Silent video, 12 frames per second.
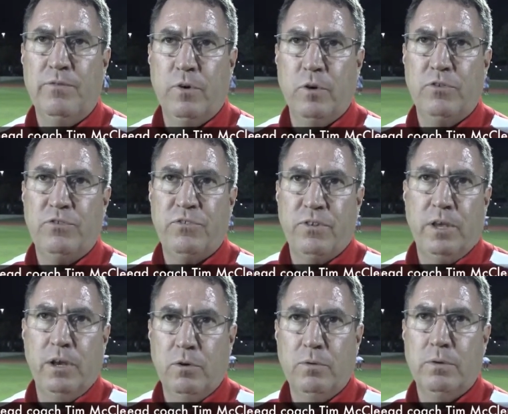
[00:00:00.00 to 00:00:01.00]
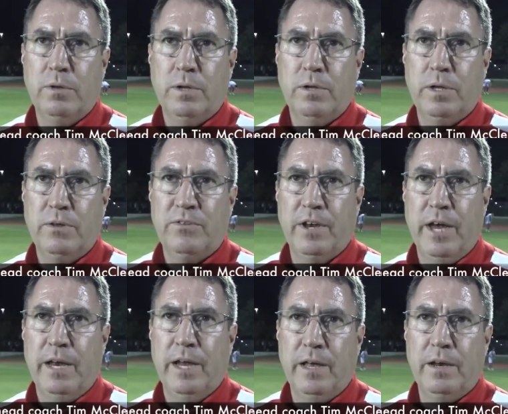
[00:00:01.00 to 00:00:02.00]
focused, you know,
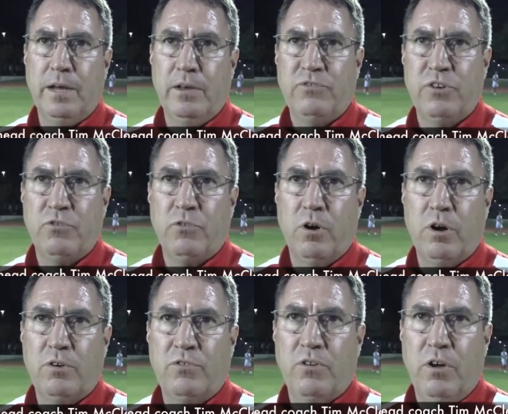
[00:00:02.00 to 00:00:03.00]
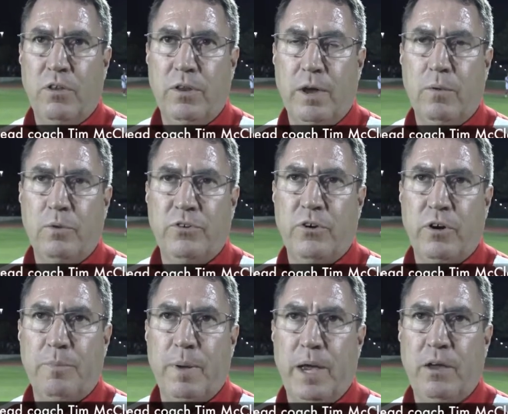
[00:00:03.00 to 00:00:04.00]
tonight on, on Central Arkansas. Now we'll turn
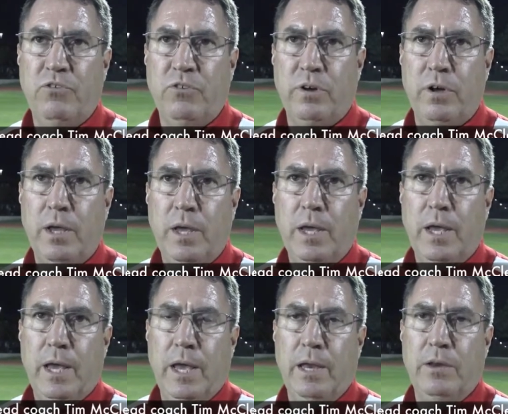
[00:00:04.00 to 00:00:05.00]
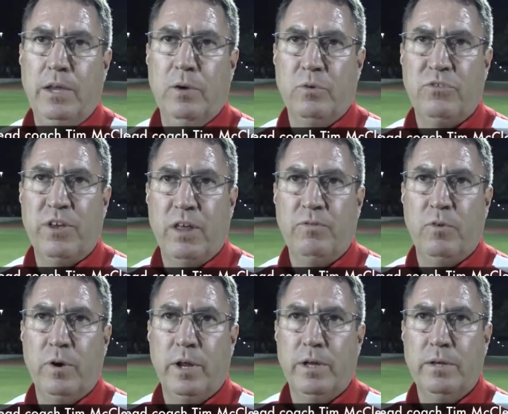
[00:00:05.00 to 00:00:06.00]
the page and, and deal with South
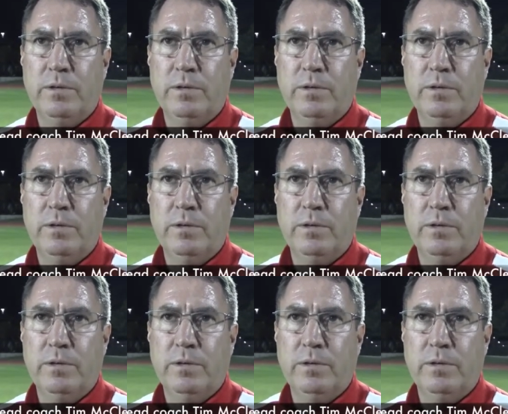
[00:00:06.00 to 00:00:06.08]
Florida.